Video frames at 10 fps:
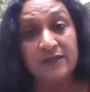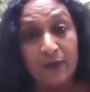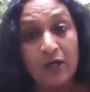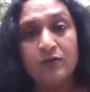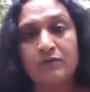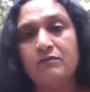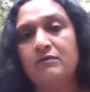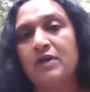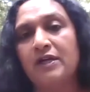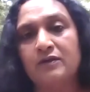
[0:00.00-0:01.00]
about
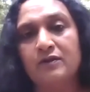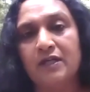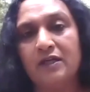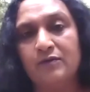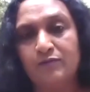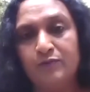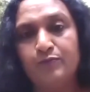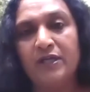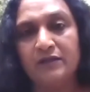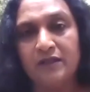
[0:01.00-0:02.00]
trying to get
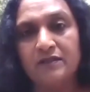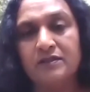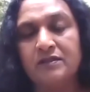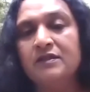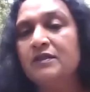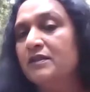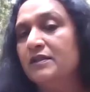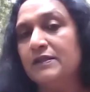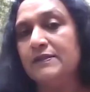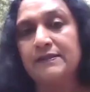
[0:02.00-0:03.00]
pregnant
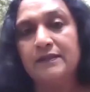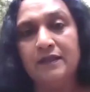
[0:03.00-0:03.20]
is mm-hmm.